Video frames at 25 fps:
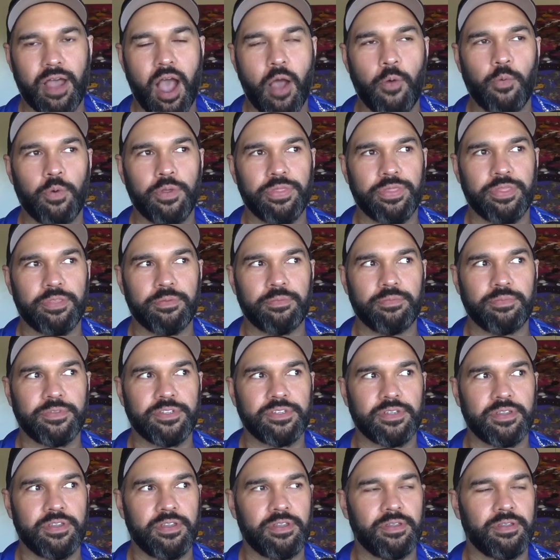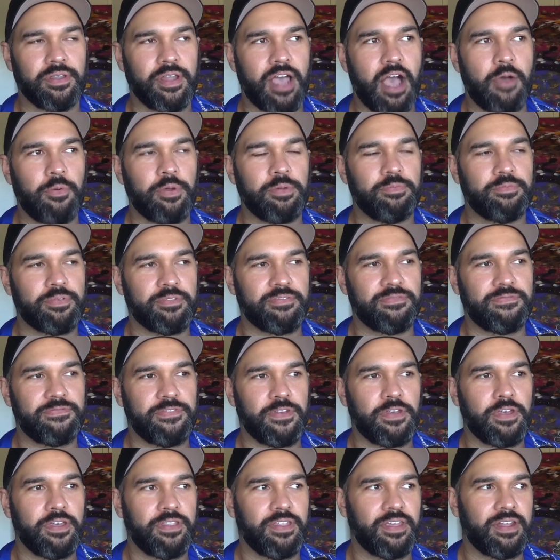I would
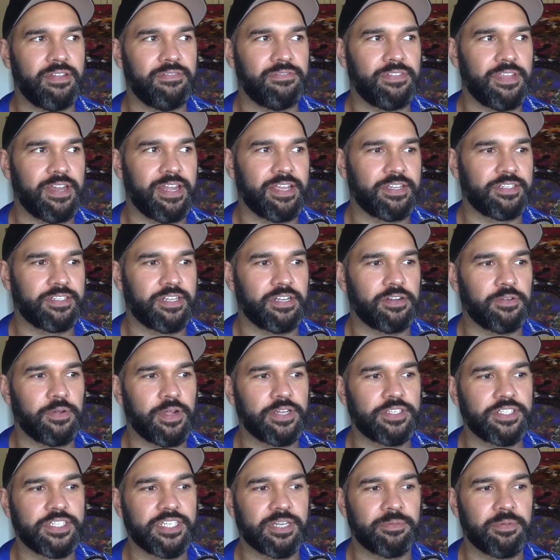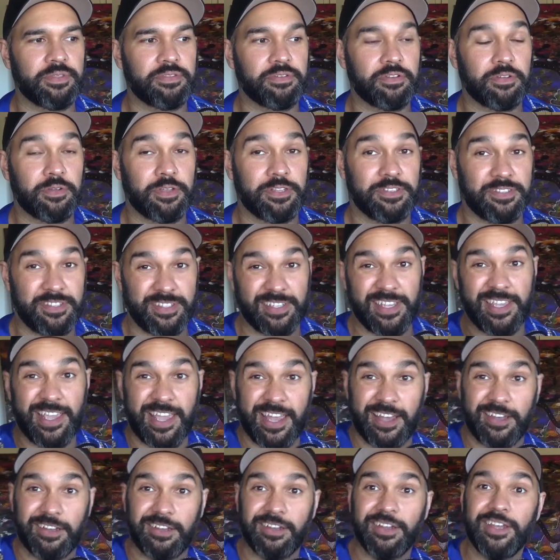prefer that if the next generation coming through could see
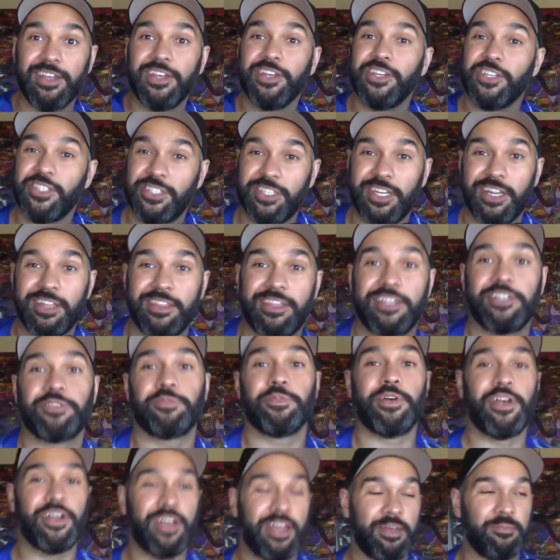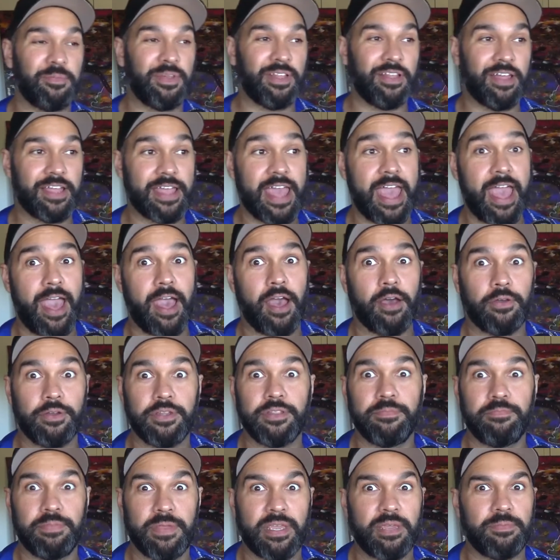how shitty things were and be like, how
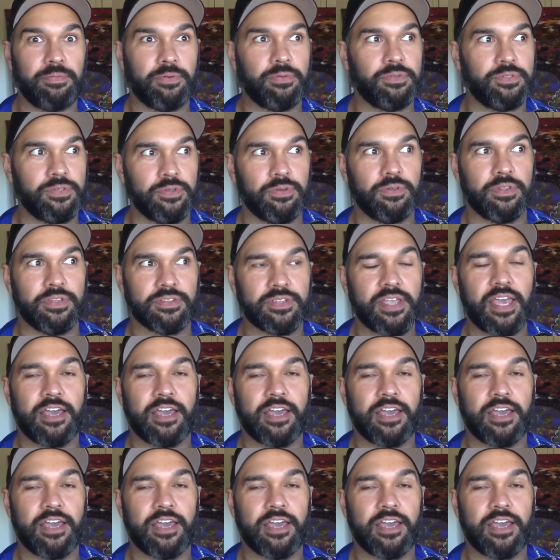did people do this?